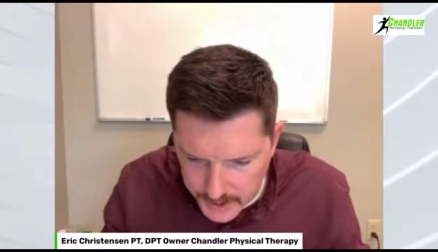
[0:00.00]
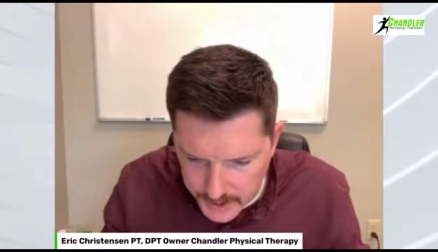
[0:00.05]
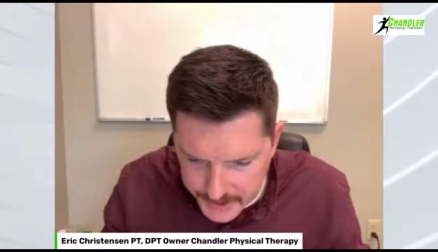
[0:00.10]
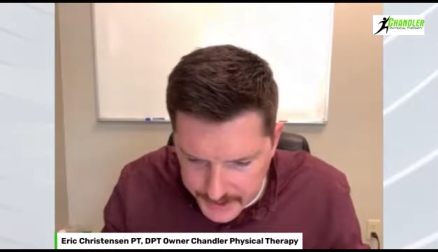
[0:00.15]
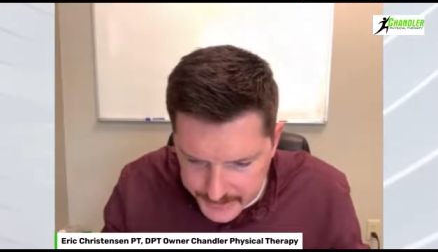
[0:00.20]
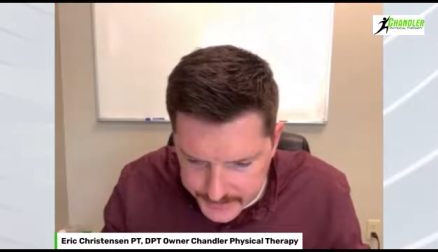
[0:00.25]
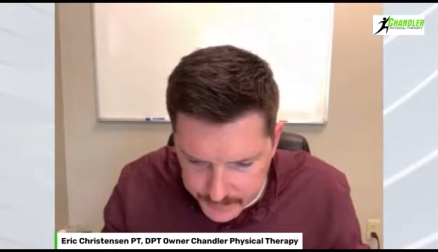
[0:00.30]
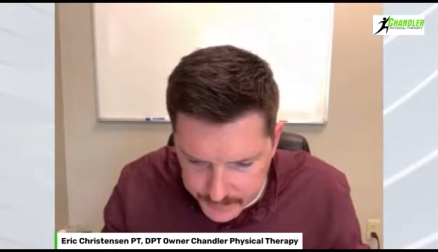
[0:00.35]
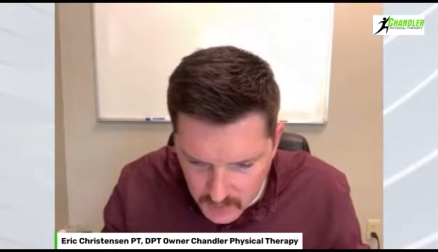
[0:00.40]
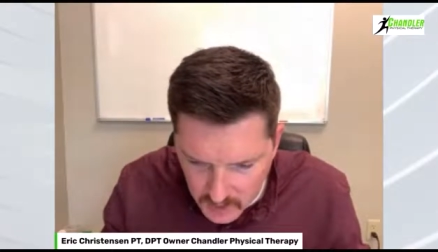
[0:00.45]

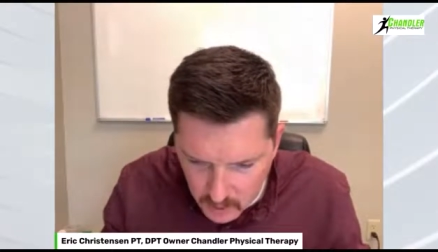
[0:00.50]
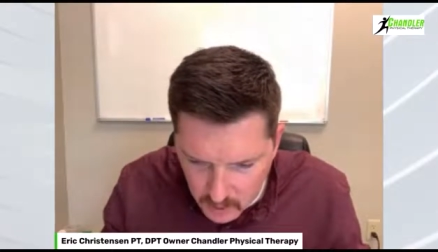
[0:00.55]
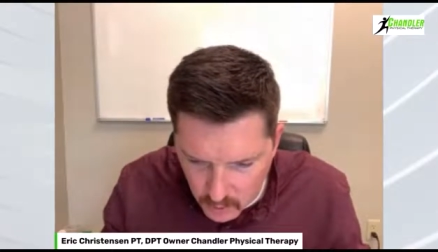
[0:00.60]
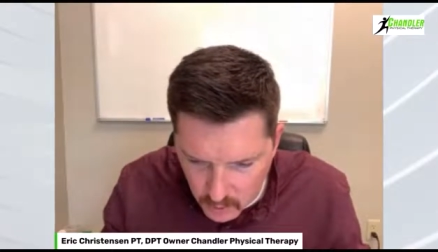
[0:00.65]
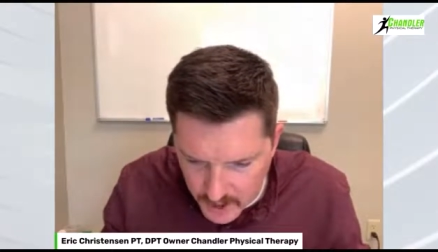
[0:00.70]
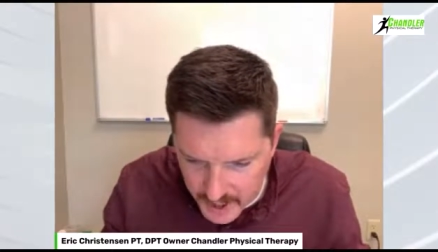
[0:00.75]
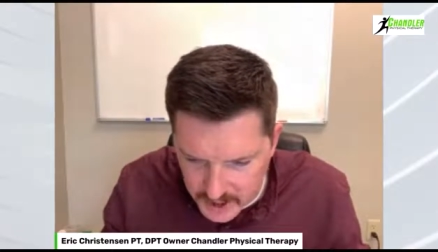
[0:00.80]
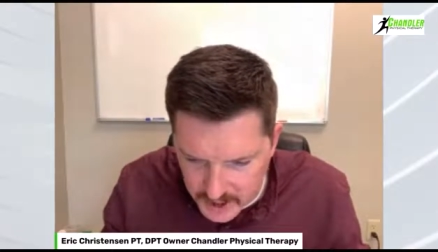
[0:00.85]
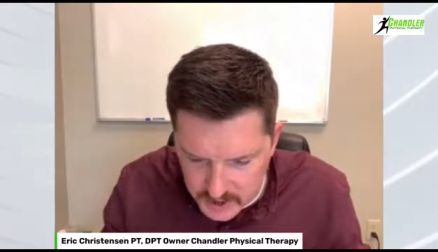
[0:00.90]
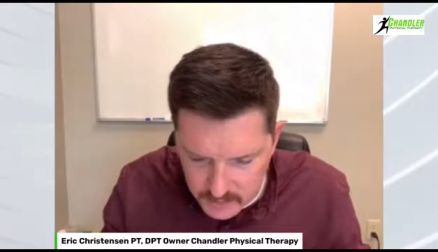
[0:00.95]
um,
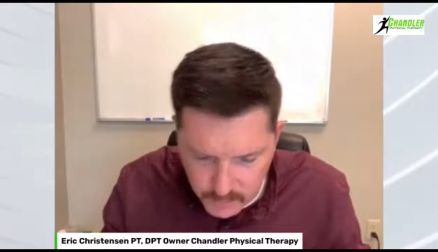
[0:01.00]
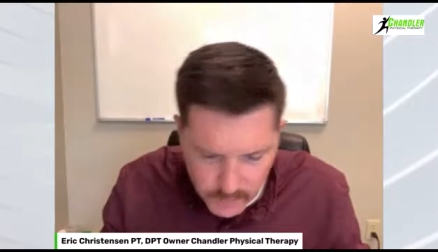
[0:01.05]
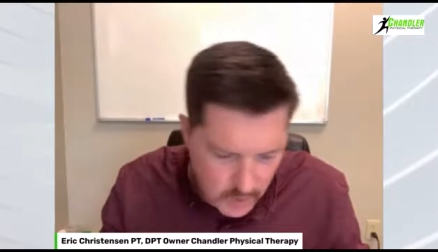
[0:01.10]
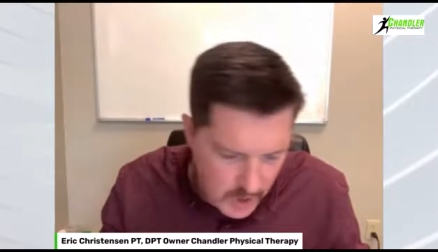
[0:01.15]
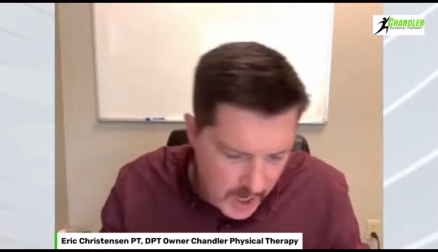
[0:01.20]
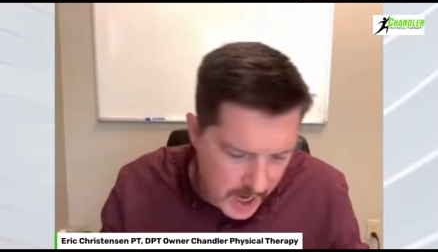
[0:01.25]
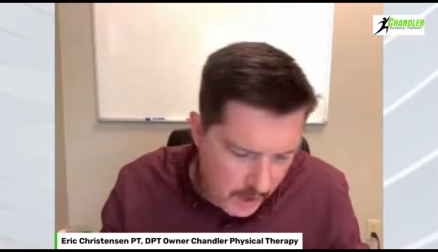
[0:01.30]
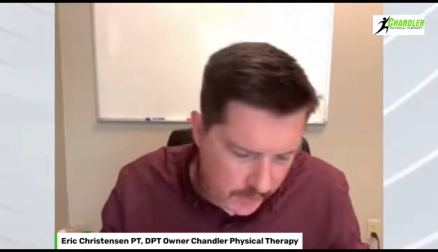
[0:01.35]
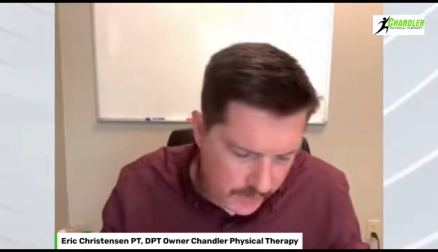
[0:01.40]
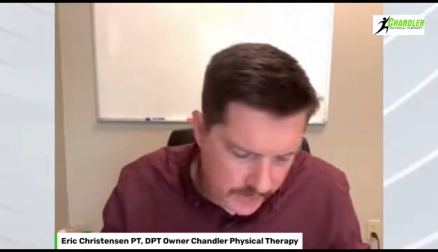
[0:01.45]
grayish
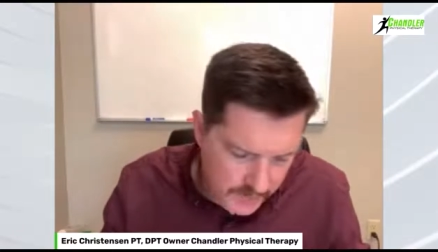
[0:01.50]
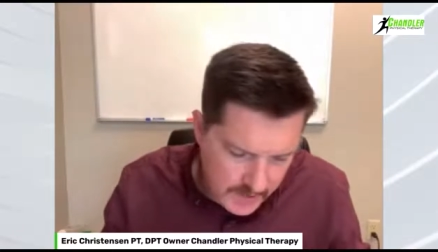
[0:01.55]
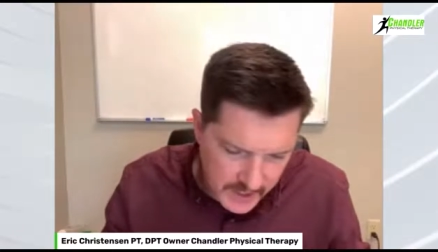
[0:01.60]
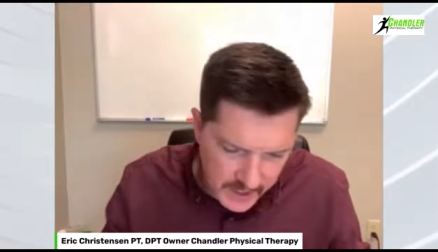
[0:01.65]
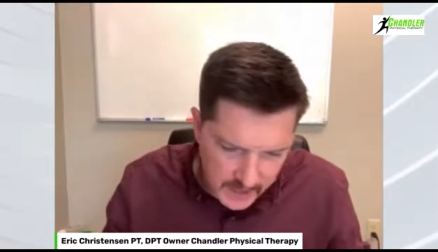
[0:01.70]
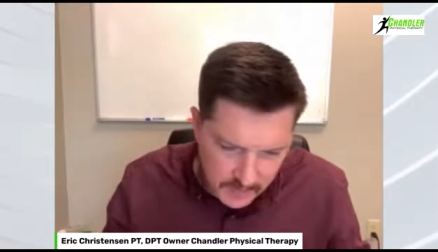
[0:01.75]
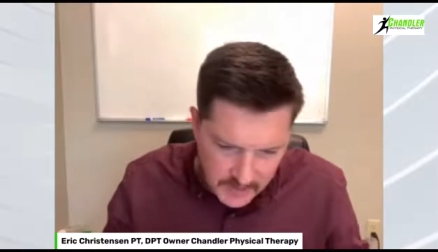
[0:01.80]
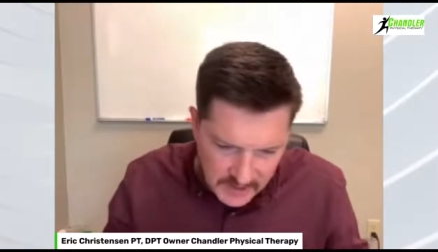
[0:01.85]
brown thing.